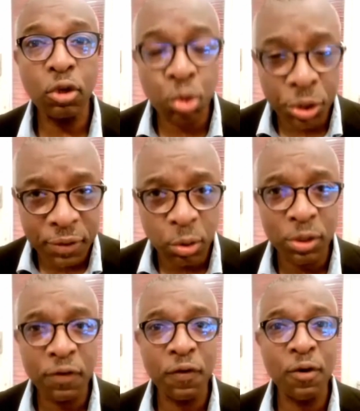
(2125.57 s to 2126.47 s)

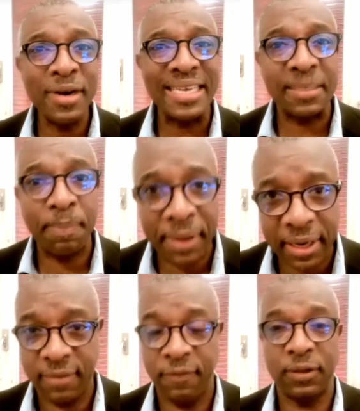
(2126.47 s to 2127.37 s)
2024 so is
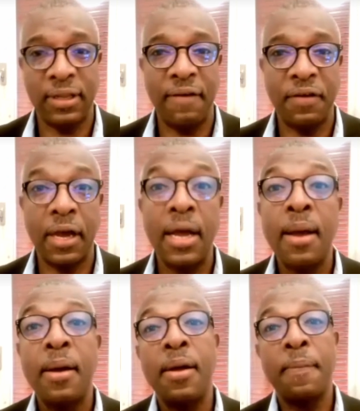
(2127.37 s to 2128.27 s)
big for South Africa. We
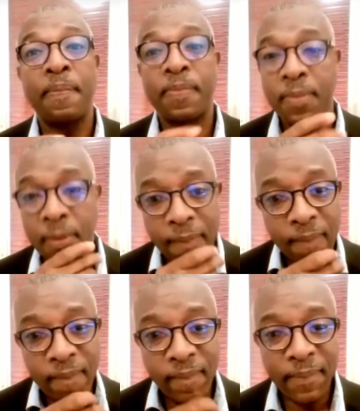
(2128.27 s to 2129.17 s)
agree in
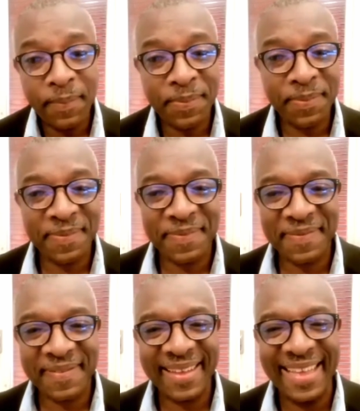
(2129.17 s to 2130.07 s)
Cameron as Minister,
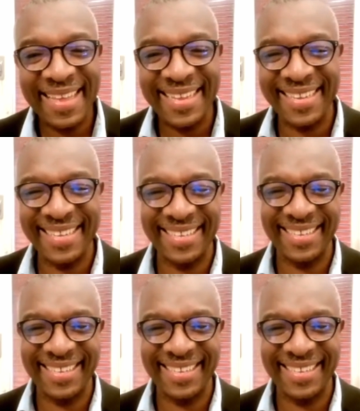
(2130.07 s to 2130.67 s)
please. Yes